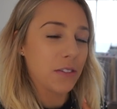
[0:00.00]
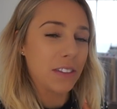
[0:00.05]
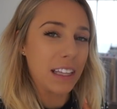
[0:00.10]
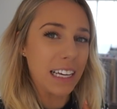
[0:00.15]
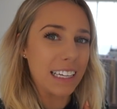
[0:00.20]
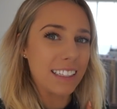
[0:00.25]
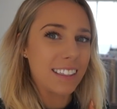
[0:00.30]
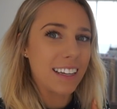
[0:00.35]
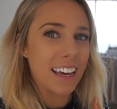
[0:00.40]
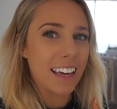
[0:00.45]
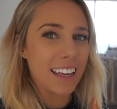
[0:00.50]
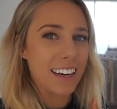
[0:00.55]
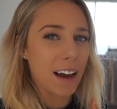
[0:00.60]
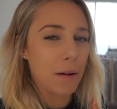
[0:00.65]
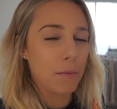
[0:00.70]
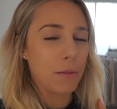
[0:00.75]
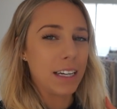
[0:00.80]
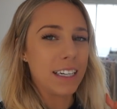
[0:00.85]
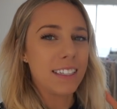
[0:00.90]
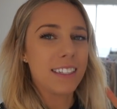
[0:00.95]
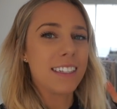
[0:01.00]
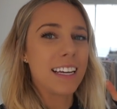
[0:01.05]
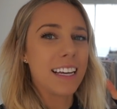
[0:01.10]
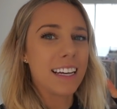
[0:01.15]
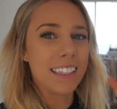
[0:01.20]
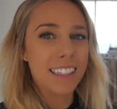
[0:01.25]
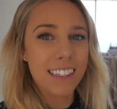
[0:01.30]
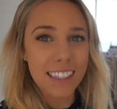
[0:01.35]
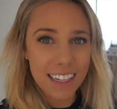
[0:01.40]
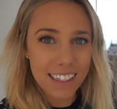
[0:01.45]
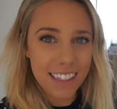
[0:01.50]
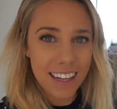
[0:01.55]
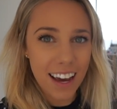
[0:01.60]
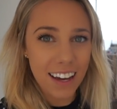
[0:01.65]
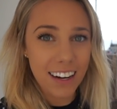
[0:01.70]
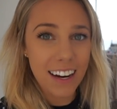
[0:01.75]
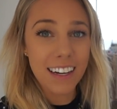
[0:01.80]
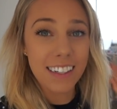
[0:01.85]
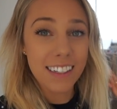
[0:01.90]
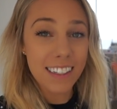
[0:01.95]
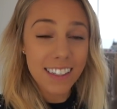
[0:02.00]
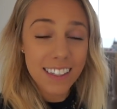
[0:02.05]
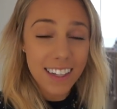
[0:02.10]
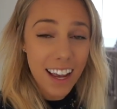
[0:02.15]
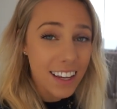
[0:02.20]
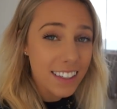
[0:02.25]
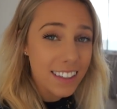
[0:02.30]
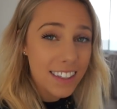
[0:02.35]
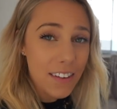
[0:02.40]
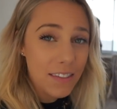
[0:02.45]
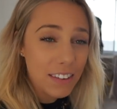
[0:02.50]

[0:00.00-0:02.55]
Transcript: Things in, and we just need to sit down and discuss